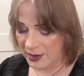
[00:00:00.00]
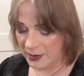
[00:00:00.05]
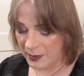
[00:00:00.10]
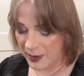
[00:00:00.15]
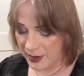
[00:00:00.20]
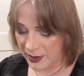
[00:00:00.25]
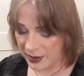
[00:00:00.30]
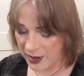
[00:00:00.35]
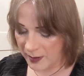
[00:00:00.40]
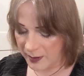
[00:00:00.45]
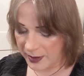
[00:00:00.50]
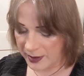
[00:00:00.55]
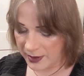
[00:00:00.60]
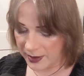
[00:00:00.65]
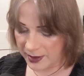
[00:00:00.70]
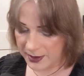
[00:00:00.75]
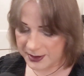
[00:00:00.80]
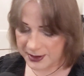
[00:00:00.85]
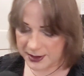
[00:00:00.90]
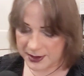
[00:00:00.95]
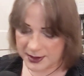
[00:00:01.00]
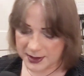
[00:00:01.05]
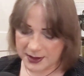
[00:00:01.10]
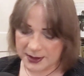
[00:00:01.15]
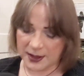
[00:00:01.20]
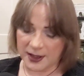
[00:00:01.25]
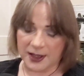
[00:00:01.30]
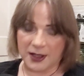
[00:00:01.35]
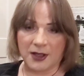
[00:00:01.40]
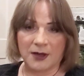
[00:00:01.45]
being a comic artist,
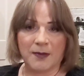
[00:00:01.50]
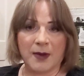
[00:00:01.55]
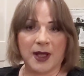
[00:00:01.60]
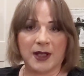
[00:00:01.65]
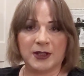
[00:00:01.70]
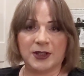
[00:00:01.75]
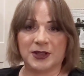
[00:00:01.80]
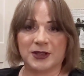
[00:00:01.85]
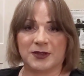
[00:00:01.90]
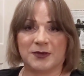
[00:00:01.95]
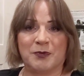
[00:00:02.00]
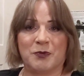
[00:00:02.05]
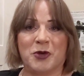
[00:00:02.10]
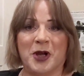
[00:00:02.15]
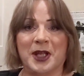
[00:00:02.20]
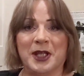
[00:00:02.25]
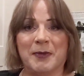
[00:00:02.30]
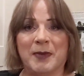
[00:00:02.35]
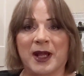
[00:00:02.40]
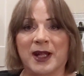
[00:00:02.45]
it could make you just break your